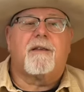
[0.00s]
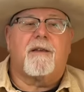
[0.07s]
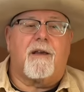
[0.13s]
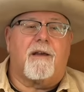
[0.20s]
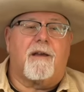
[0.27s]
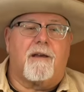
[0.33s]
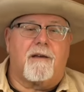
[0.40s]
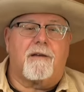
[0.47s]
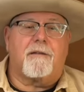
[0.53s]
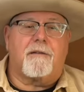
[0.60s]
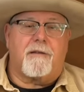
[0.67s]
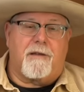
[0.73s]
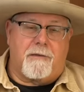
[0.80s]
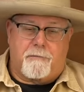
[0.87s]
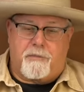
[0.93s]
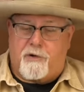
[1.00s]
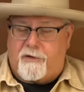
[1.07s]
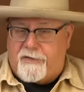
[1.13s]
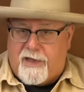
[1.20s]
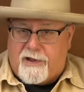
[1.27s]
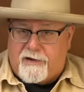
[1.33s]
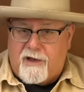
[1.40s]
and
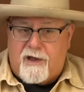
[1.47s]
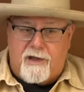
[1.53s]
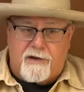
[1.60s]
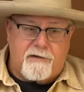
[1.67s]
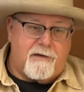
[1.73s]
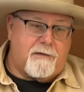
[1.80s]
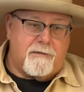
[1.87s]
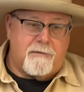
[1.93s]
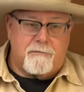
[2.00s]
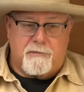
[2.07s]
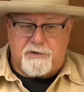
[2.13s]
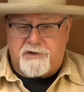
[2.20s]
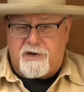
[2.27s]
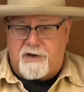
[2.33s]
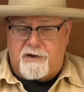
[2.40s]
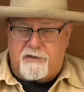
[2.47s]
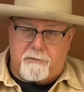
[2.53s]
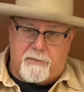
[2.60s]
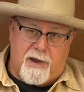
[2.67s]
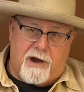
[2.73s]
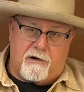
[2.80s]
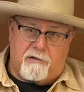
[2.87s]
putting that on, machining the
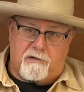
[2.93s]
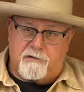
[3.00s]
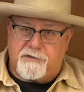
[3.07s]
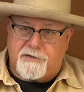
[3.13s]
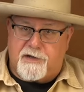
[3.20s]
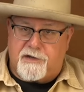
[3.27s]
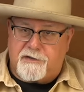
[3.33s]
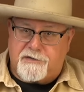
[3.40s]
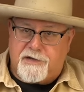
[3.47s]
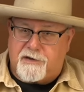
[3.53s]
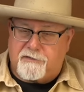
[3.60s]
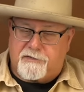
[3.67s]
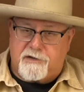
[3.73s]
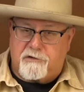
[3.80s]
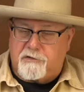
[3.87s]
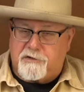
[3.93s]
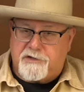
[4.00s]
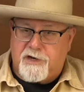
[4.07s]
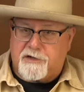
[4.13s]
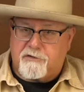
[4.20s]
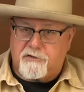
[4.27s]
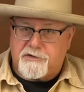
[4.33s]
barrel to take the new
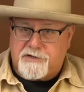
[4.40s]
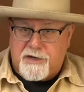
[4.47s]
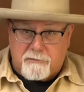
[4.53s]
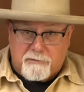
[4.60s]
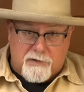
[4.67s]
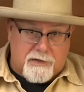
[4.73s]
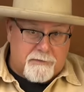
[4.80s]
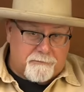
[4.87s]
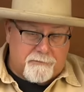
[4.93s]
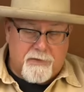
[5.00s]
ejector assembly,